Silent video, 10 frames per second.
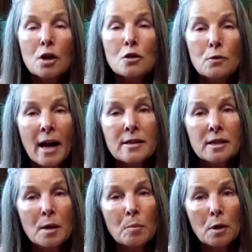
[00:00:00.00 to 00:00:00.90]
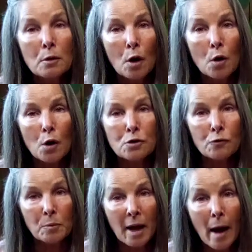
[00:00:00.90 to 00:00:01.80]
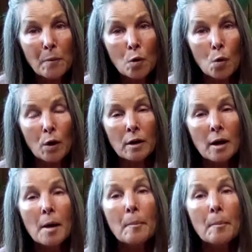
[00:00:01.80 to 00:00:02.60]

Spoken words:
transiting Pluto goes from Capricorn